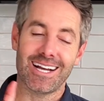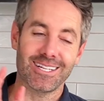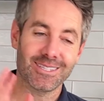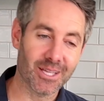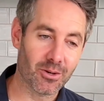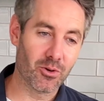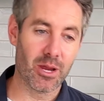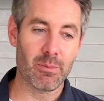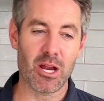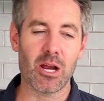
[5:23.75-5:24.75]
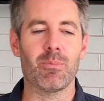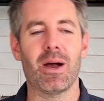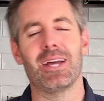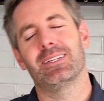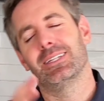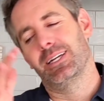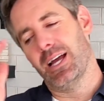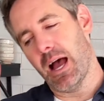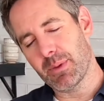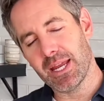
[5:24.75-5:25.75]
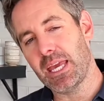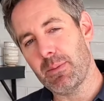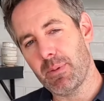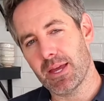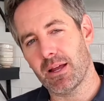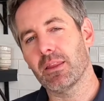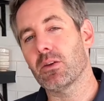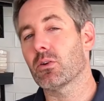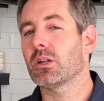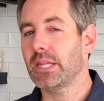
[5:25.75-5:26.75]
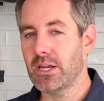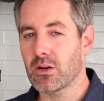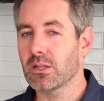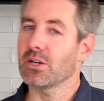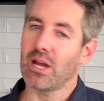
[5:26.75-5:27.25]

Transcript: a little creamier, but I'm gonna keep it a little cleaner, a little